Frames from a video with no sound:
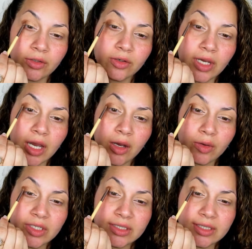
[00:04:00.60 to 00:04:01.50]
look,
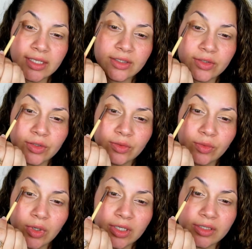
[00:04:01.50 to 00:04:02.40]
how intense you
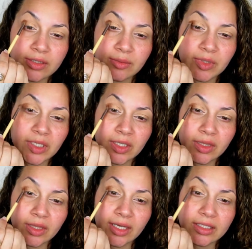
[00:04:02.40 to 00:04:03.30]
want it to
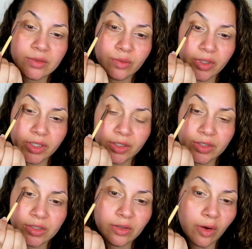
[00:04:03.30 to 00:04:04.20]
be, that's where you
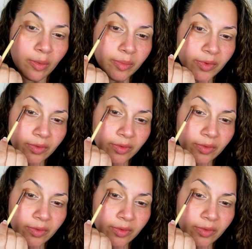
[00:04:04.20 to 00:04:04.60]
stop.